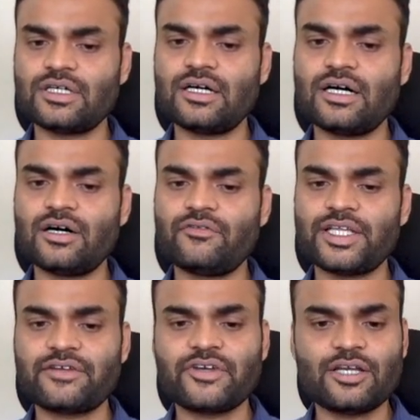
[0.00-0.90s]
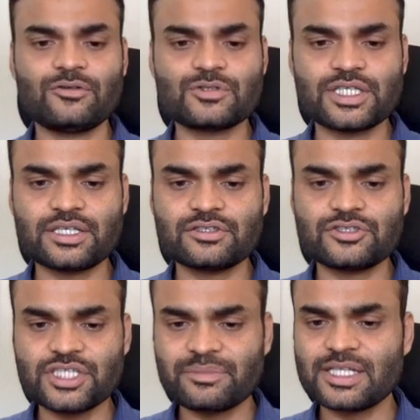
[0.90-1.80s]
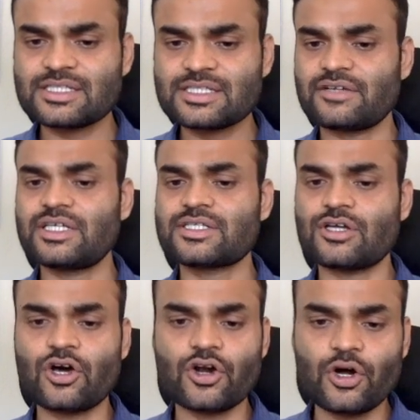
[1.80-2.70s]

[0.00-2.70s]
whether we are using Gmail service or